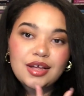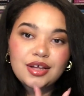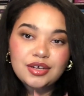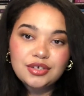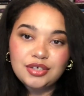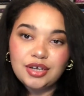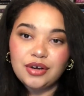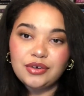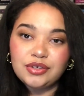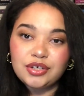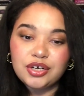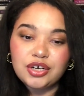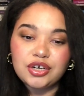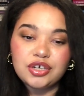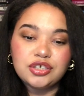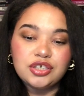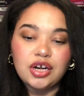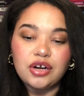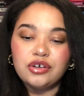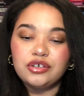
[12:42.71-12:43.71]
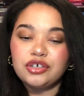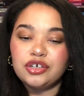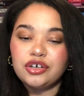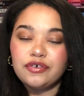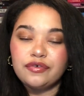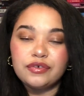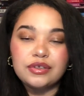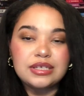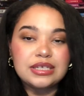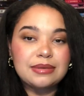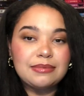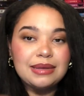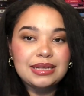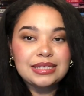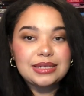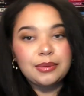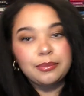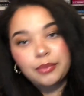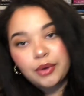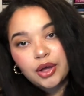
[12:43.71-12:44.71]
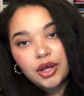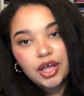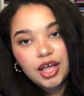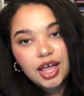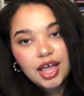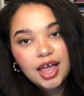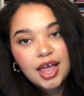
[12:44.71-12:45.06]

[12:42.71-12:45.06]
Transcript: Shout out to her for this amazing book.